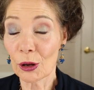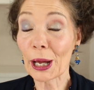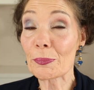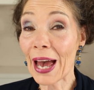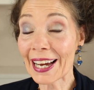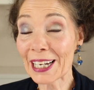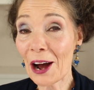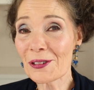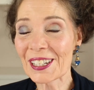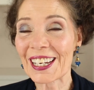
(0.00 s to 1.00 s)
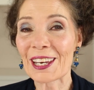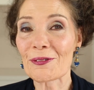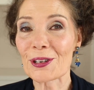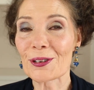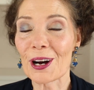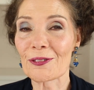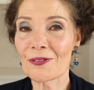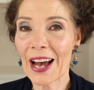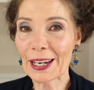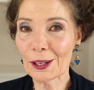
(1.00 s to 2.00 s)
Well, I'm back now to give you a
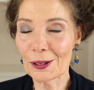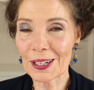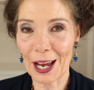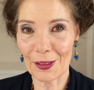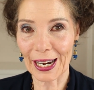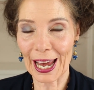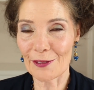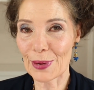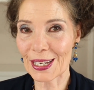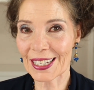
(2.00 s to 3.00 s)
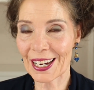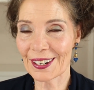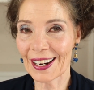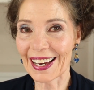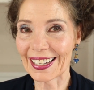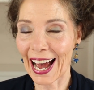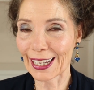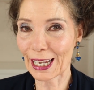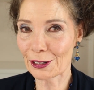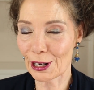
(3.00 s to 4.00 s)
final look now that I have mascara and
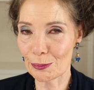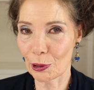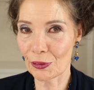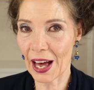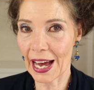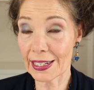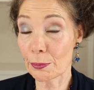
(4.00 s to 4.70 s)
eyeliner on both eyes.